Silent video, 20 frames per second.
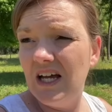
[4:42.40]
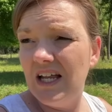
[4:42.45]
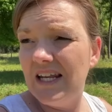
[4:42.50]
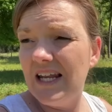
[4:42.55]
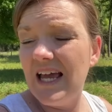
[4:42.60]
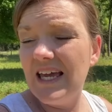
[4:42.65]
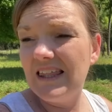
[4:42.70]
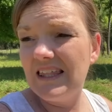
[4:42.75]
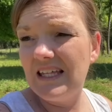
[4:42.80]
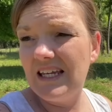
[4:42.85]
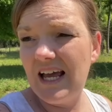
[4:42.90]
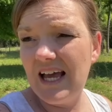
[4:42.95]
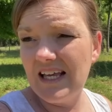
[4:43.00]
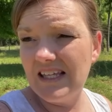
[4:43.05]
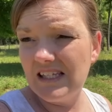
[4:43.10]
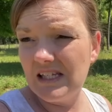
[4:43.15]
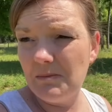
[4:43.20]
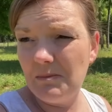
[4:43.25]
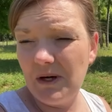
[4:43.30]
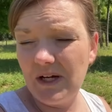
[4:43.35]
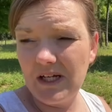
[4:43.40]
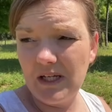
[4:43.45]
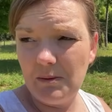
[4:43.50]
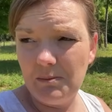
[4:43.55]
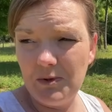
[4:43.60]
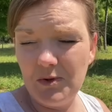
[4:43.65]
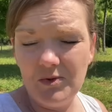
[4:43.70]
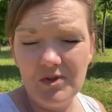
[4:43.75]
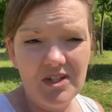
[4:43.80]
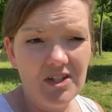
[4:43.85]
Nathan has the bucket
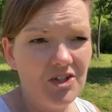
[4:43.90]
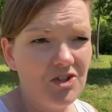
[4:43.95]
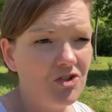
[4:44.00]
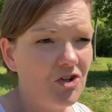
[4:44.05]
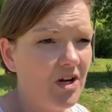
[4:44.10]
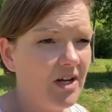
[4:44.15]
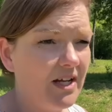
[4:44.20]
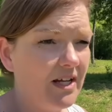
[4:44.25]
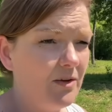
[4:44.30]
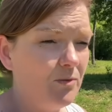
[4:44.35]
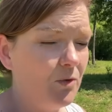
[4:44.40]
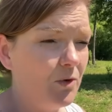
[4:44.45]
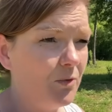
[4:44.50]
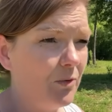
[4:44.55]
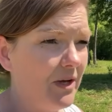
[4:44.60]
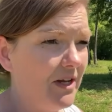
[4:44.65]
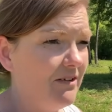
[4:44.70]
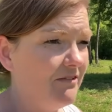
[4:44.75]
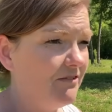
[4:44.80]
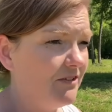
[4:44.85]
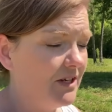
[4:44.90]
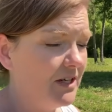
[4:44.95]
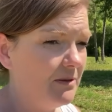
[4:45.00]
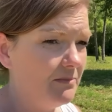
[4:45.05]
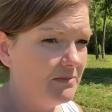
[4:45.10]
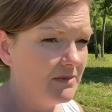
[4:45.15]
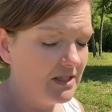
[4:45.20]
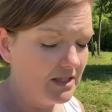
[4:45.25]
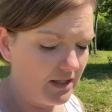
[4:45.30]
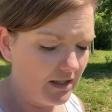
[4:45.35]
of boots in the truck and we're waiting for
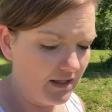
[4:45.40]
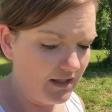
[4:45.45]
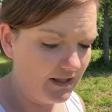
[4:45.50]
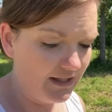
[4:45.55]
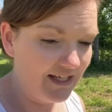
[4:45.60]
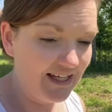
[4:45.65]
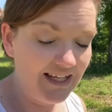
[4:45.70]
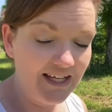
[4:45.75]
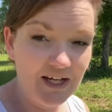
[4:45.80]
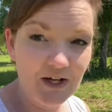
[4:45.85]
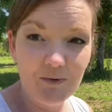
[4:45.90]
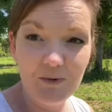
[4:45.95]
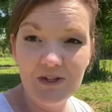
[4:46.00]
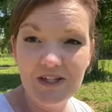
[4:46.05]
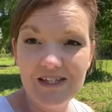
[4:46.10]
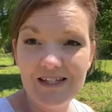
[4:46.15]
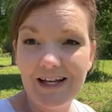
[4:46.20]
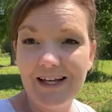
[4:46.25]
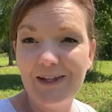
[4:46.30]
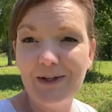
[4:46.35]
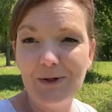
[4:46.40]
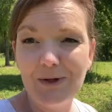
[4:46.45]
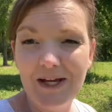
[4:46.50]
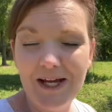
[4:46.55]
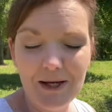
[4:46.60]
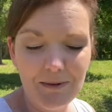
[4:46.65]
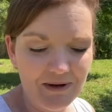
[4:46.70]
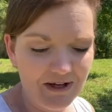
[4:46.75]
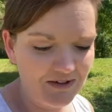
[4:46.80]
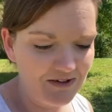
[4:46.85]
him to get here with the second load of
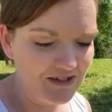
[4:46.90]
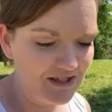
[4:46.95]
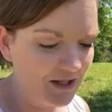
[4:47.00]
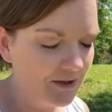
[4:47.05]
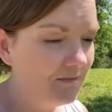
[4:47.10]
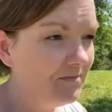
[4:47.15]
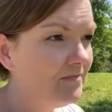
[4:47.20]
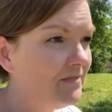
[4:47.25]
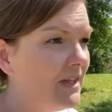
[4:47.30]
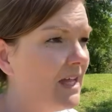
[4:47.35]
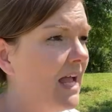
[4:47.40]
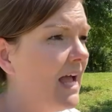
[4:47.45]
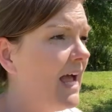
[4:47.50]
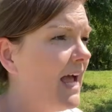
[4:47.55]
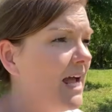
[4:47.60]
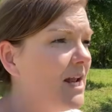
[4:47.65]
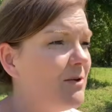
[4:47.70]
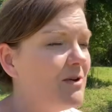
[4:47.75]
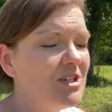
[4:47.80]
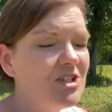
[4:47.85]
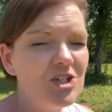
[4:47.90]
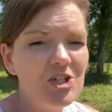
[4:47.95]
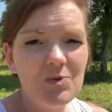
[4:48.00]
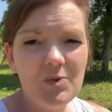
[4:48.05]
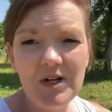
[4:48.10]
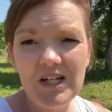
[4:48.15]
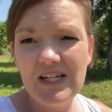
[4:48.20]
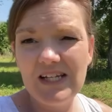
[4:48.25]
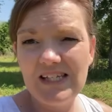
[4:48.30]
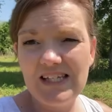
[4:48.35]
hay bales. So anyways, just
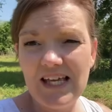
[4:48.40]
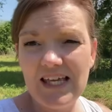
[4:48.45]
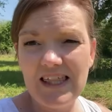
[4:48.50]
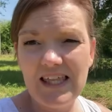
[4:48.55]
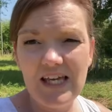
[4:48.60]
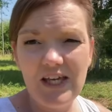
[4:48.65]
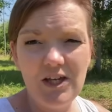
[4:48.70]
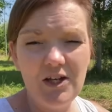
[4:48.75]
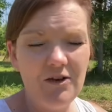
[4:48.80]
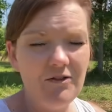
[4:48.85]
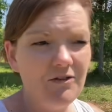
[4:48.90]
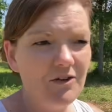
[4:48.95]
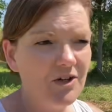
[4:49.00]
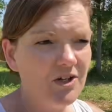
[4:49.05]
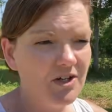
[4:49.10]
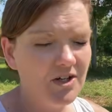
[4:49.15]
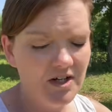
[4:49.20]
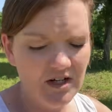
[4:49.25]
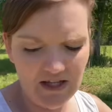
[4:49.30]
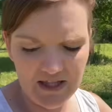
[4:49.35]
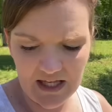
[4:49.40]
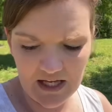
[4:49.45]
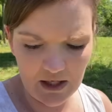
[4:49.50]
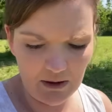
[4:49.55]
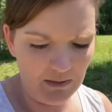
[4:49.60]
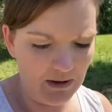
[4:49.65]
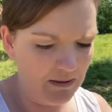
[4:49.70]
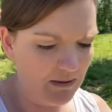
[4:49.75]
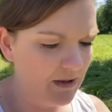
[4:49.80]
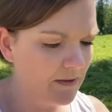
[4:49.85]
wanted to say thank you for, thank
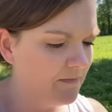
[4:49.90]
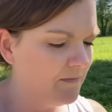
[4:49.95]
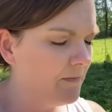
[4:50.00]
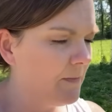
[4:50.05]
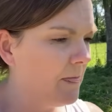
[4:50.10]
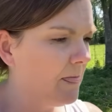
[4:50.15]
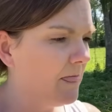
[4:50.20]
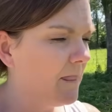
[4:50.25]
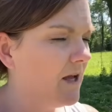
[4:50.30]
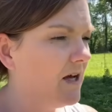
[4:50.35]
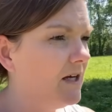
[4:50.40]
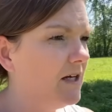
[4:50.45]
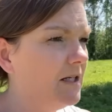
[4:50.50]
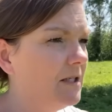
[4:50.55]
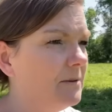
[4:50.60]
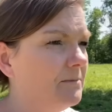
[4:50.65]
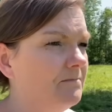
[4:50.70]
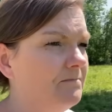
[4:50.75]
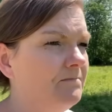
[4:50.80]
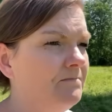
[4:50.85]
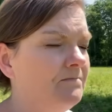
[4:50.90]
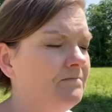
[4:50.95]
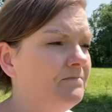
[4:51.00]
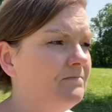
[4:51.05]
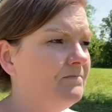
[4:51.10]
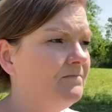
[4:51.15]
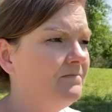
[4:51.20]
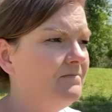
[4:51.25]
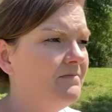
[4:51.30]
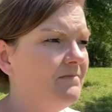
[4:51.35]
you, baby.
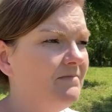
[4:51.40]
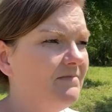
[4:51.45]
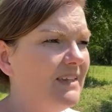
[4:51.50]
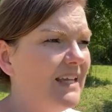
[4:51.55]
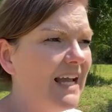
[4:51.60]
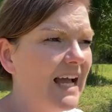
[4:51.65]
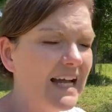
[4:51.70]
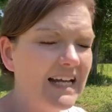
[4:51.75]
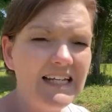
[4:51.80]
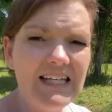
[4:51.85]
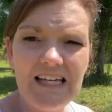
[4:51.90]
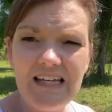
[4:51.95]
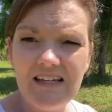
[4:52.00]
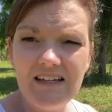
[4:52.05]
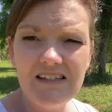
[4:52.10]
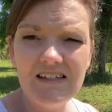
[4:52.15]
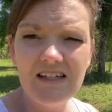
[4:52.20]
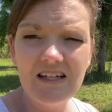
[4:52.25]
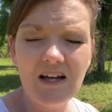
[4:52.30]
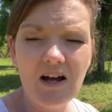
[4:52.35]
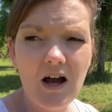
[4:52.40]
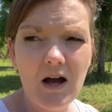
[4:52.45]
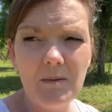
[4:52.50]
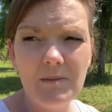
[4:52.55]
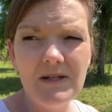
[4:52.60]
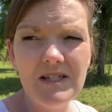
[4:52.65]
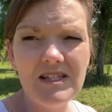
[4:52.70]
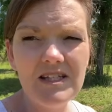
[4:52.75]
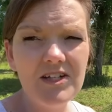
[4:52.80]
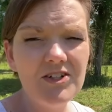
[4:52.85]
Um, the ideas and
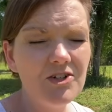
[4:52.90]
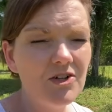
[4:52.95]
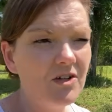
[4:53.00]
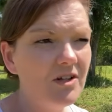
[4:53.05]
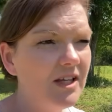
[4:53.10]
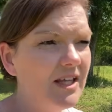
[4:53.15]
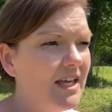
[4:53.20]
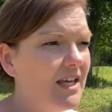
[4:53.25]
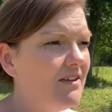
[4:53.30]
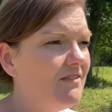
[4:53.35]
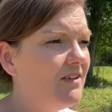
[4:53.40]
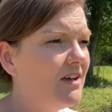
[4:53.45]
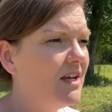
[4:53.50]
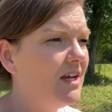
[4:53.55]
comments that y'all leave